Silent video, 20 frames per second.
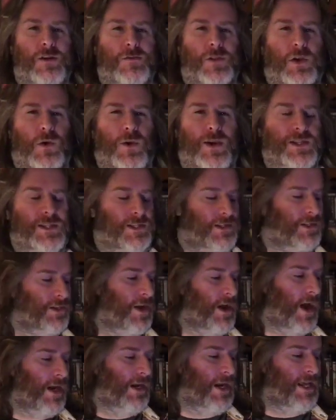of the quiz
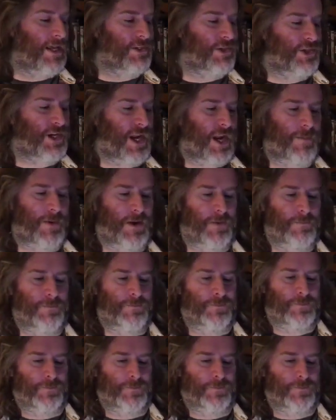tonight, ladies and gentlemen.